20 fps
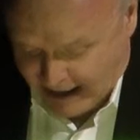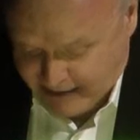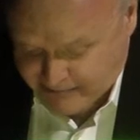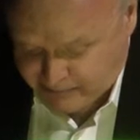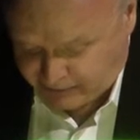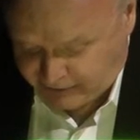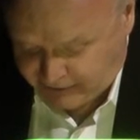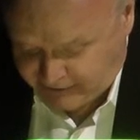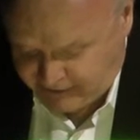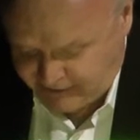I
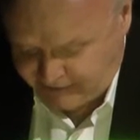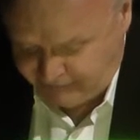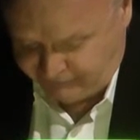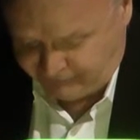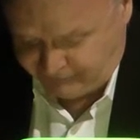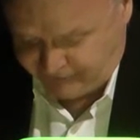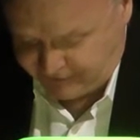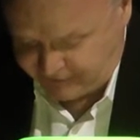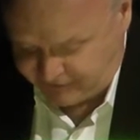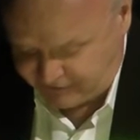
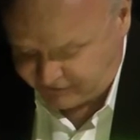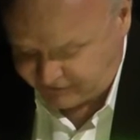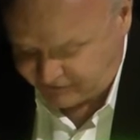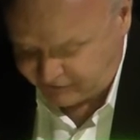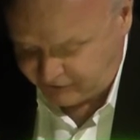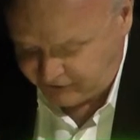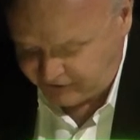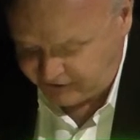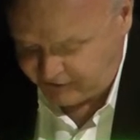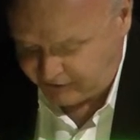believe that this
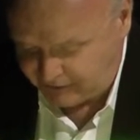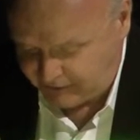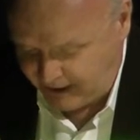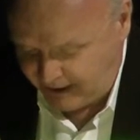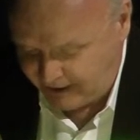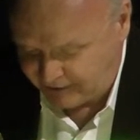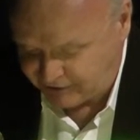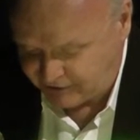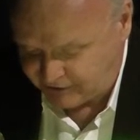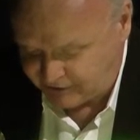
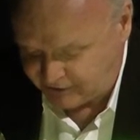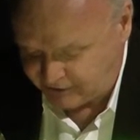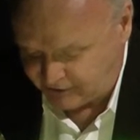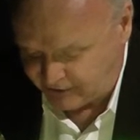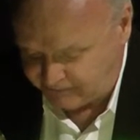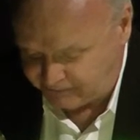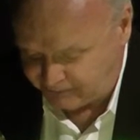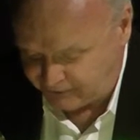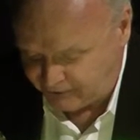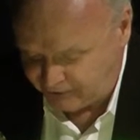
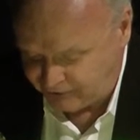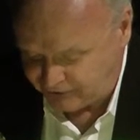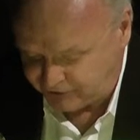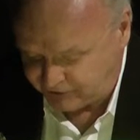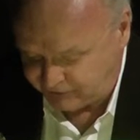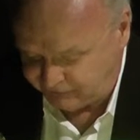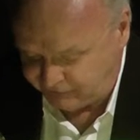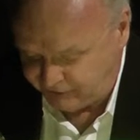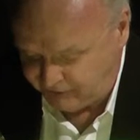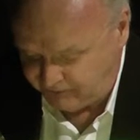sociological
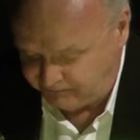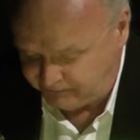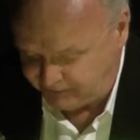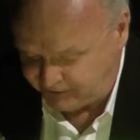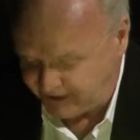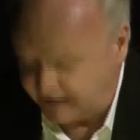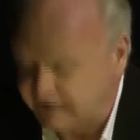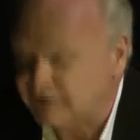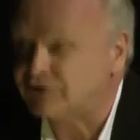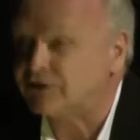approach to film
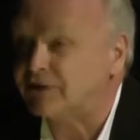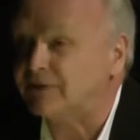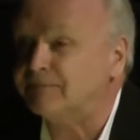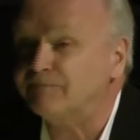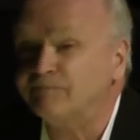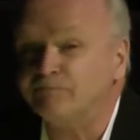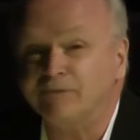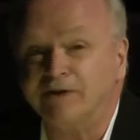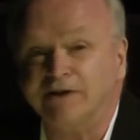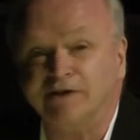
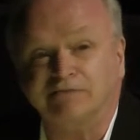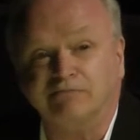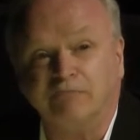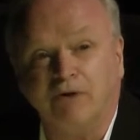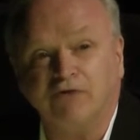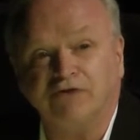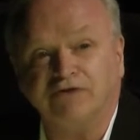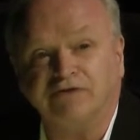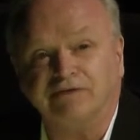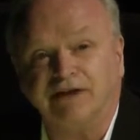production is
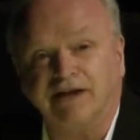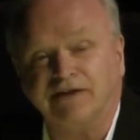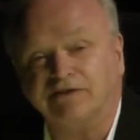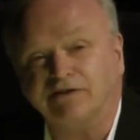most